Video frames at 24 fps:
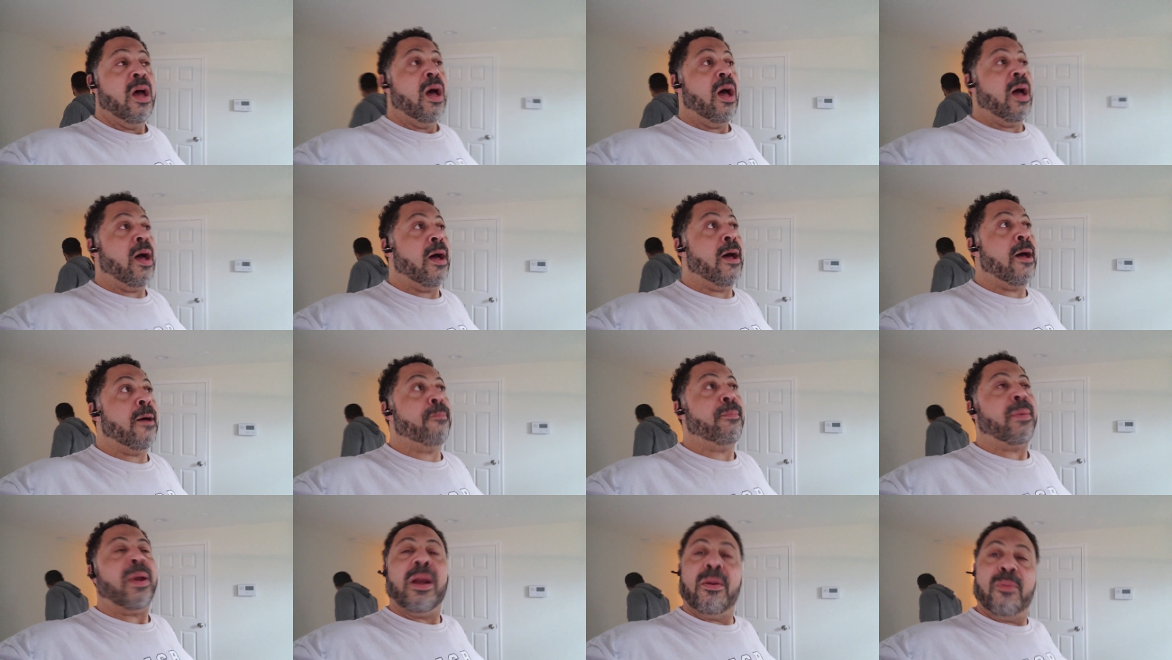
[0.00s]

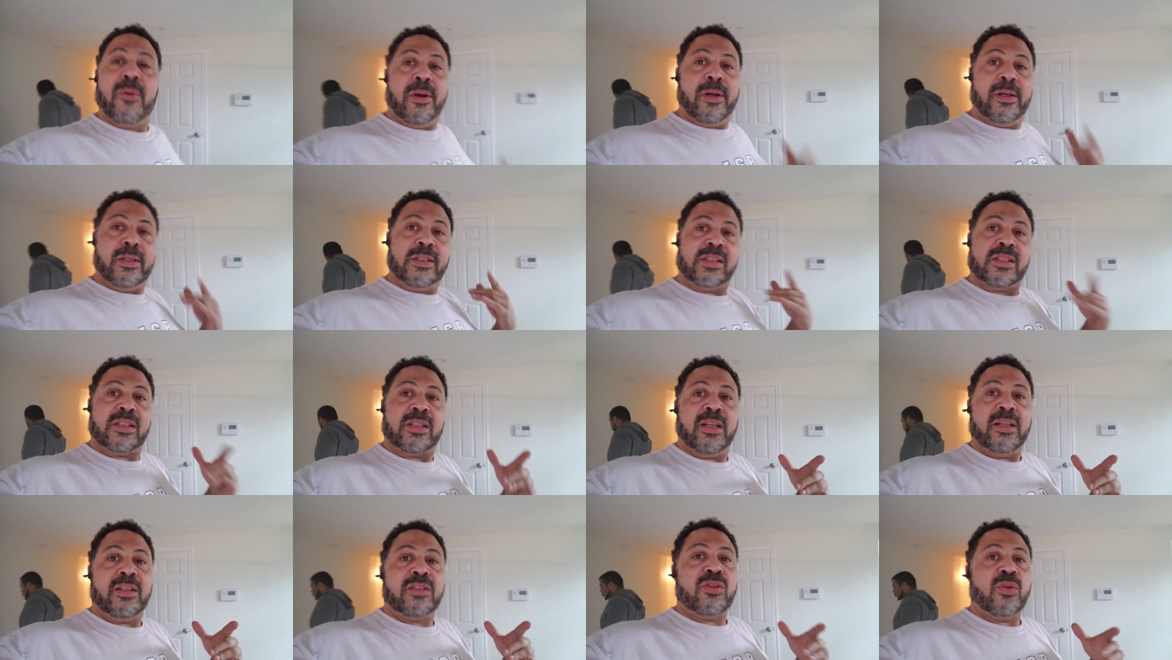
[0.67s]
But I'm going to
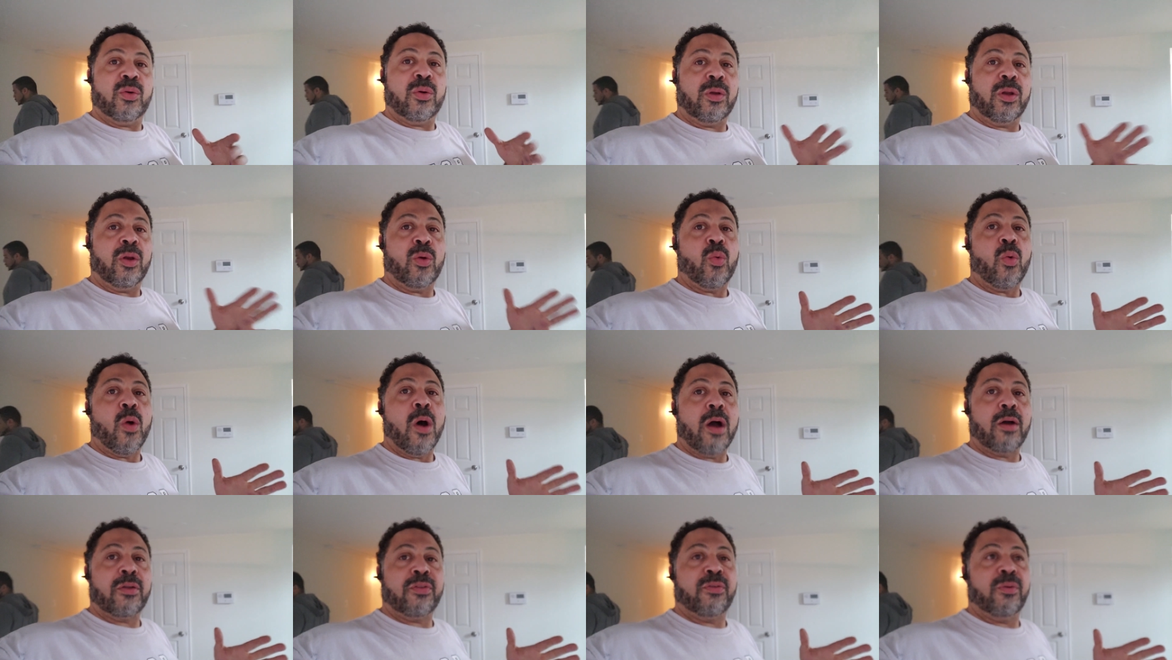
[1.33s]
just do a little
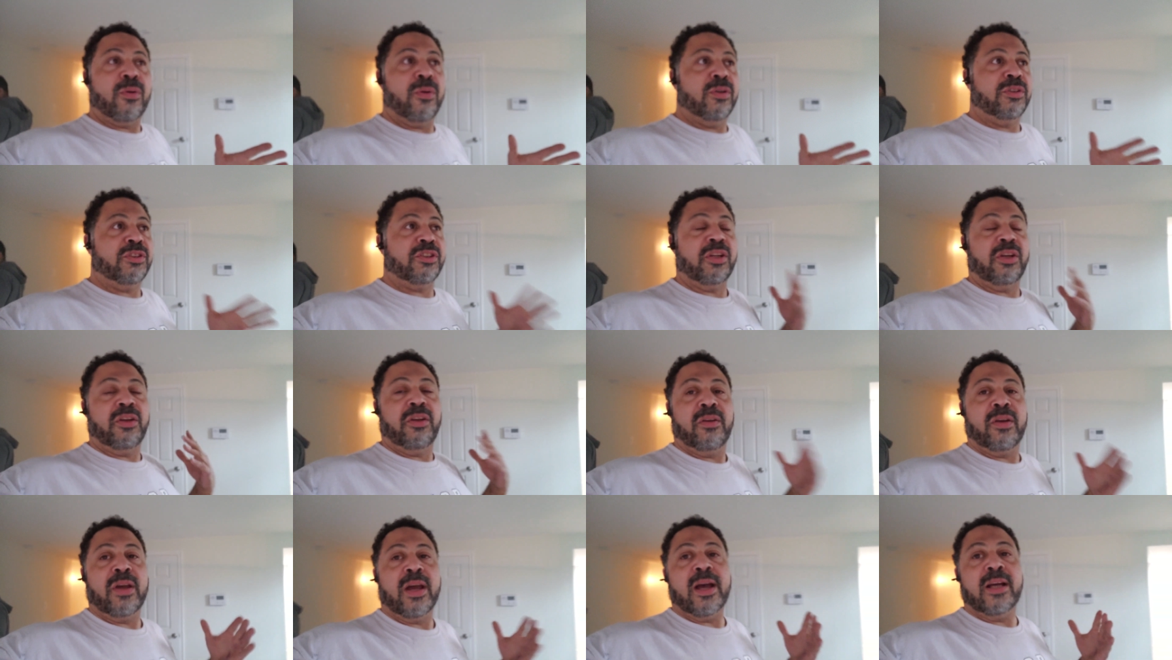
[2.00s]
walkthrough and show
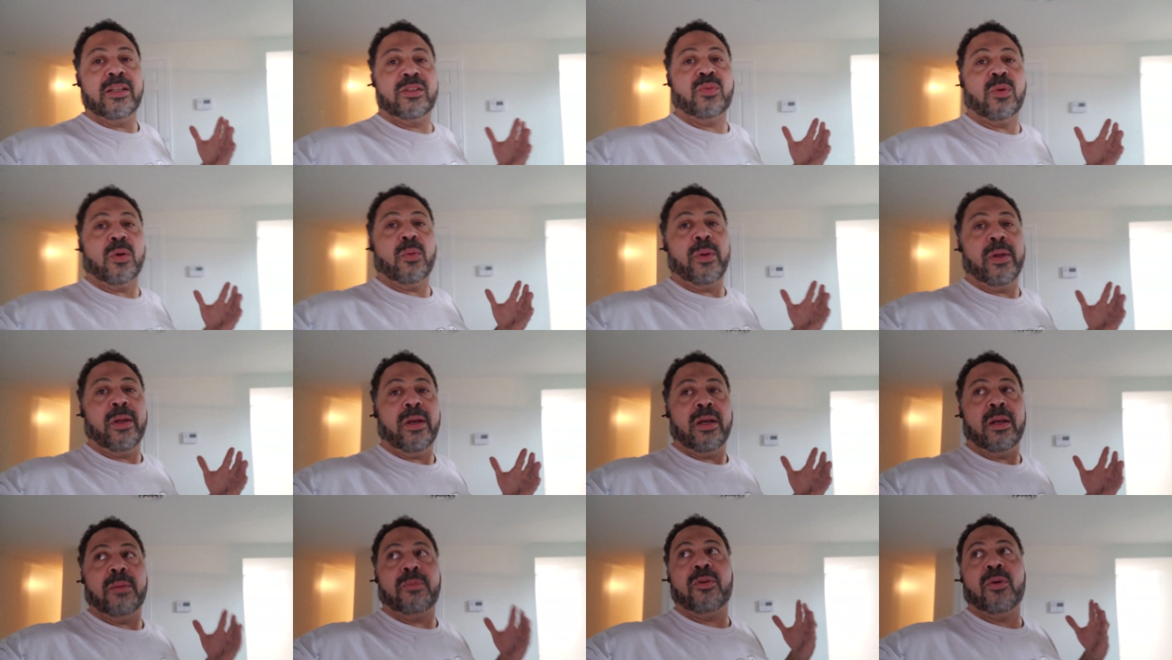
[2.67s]
you guys what we
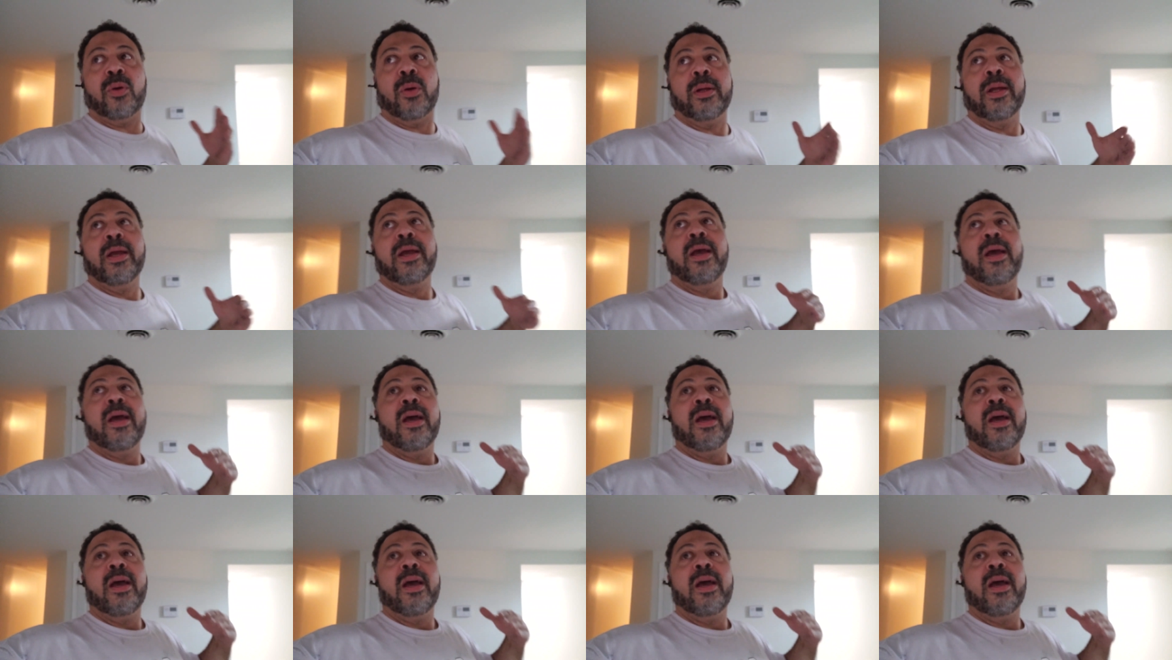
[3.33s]
ended up doing.